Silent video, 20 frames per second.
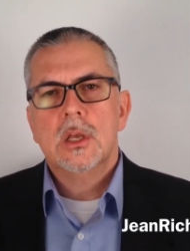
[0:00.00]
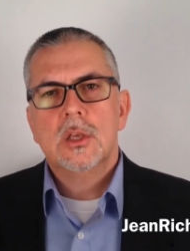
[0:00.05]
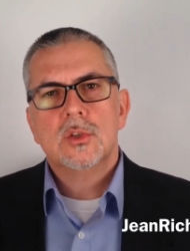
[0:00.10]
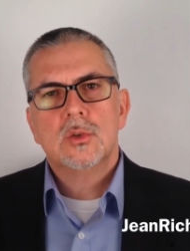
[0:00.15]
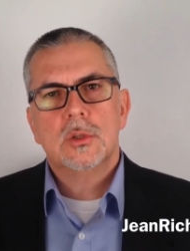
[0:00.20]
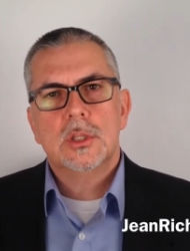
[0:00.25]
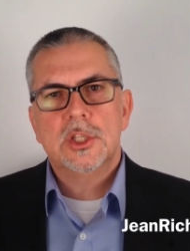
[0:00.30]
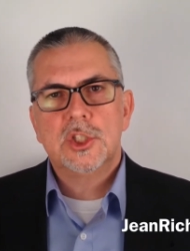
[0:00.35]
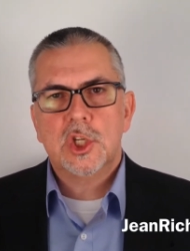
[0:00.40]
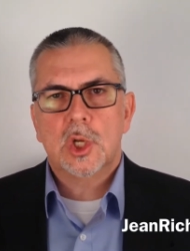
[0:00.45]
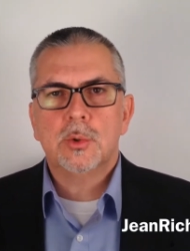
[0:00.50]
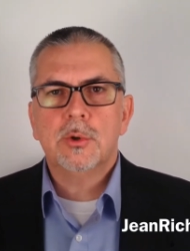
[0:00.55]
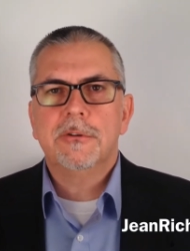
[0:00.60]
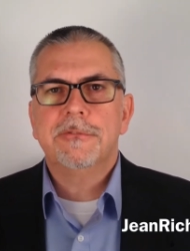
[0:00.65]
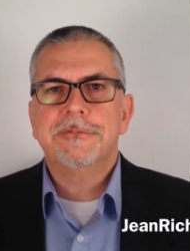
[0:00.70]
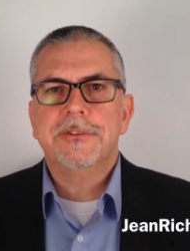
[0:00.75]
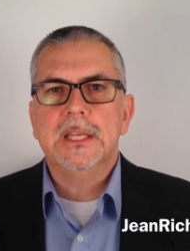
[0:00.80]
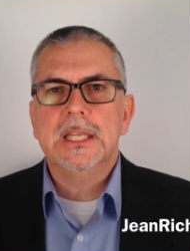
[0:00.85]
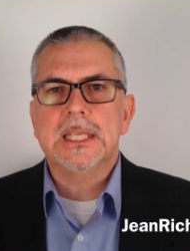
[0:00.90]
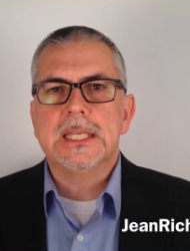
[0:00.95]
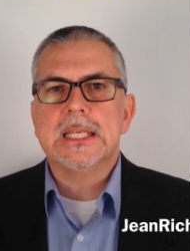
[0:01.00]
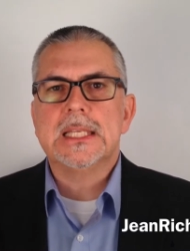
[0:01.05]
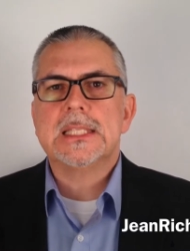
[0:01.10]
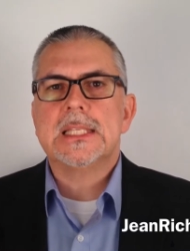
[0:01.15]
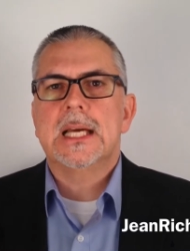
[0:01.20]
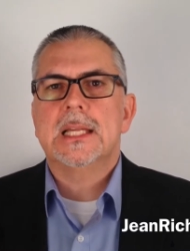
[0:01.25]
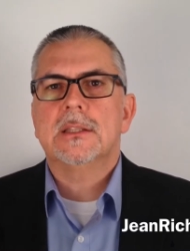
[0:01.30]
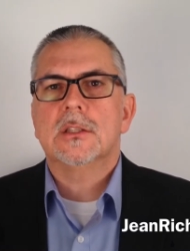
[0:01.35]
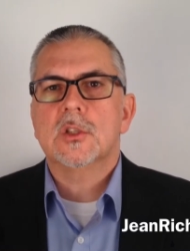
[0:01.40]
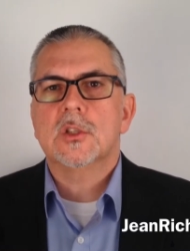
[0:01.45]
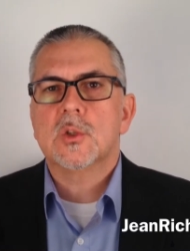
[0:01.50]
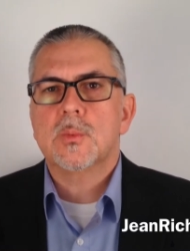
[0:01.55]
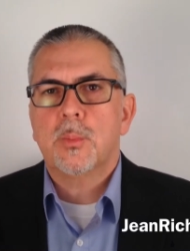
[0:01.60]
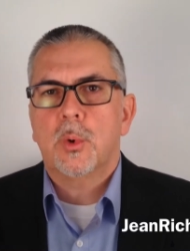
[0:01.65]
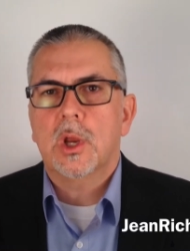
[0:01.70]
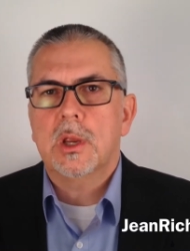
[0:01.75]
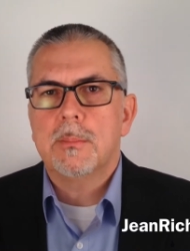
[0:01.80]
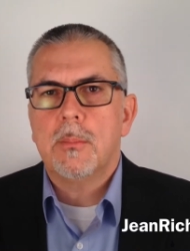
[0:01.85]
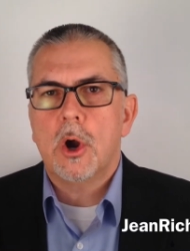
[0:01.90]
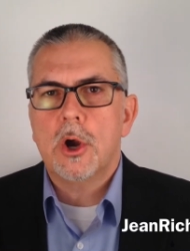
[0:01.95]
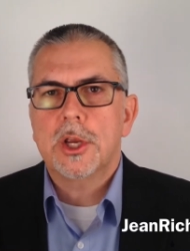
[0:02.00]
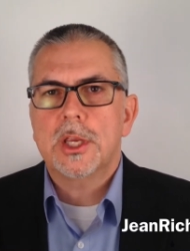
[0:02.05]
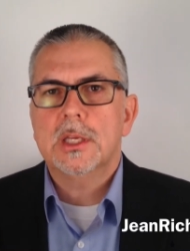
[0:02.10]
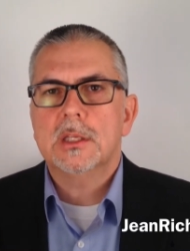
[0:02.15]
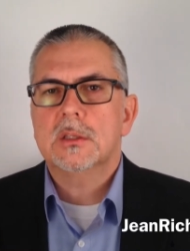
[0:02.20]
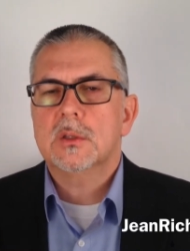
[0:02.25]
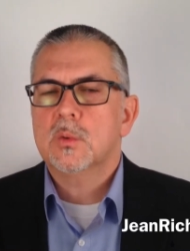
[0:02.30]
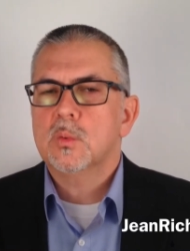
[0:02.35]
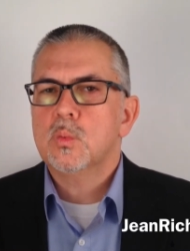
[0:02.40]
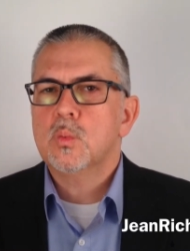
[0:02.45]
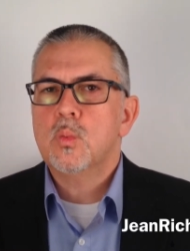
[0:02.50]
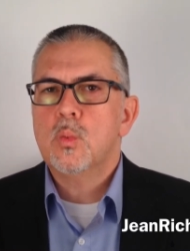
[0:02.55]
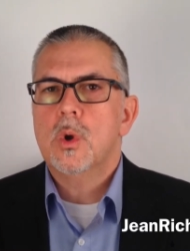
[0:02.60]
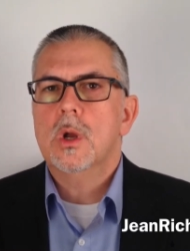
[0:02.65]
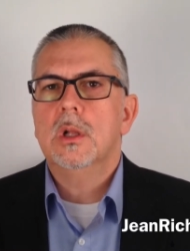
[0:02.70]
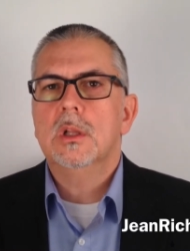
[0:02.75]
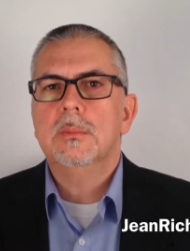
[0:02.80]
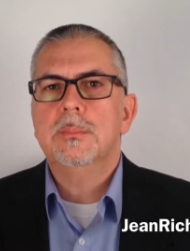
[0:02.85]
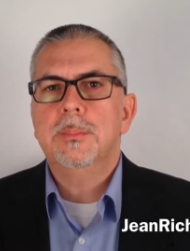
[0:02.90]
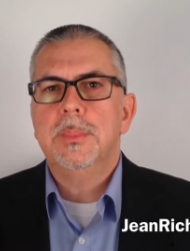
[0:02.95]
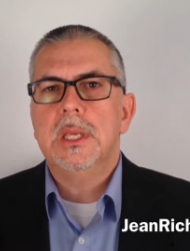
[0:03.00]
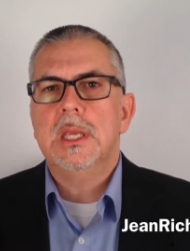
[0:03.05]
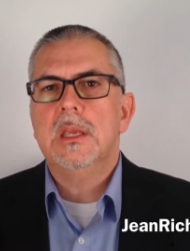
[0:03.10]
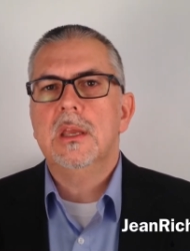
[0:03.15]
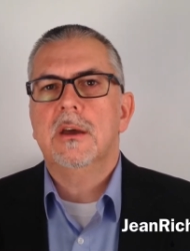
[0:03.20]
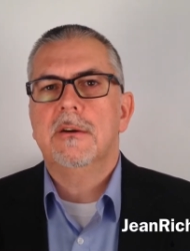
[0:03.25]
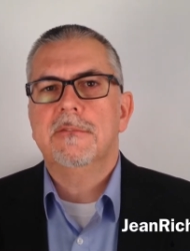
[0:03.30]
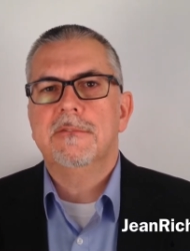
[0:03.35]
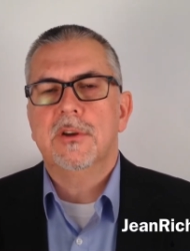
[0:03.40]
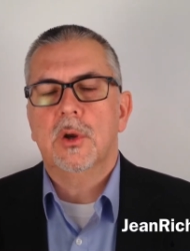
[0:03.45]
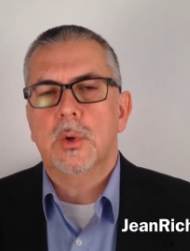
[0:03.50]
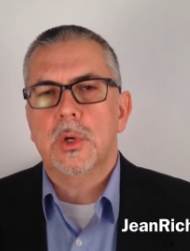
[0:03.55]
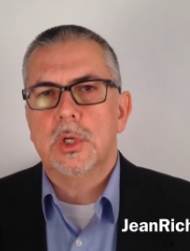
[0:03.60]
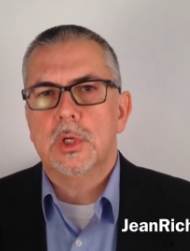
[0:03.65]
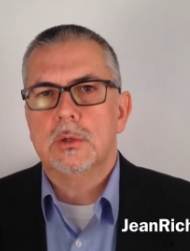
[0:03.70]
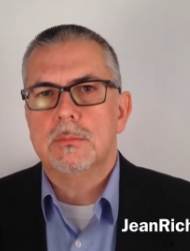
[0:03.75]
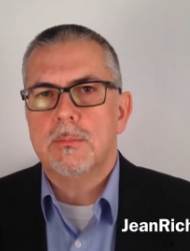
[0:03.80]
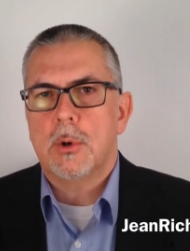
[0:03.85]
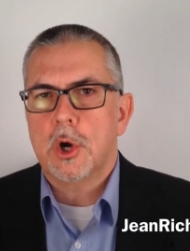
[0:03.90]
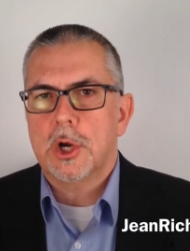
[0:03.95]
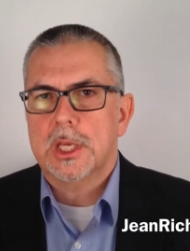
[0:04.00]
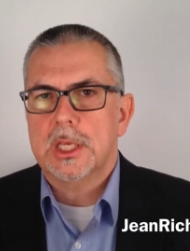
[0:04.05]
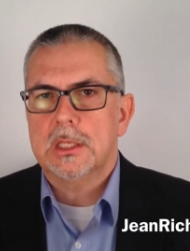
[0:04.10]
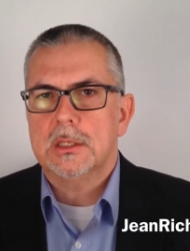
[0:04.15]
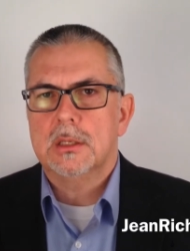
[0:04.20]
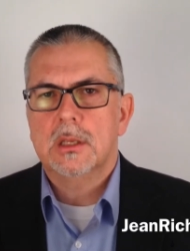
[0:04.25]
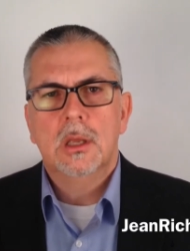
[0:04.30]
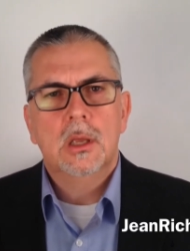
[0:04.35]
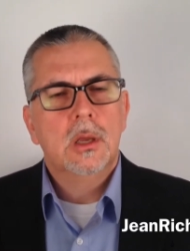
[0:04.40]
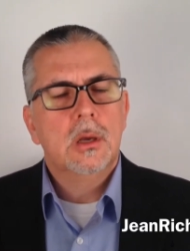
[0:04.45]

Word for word: So the general feeling is that the spring market will be a very good market.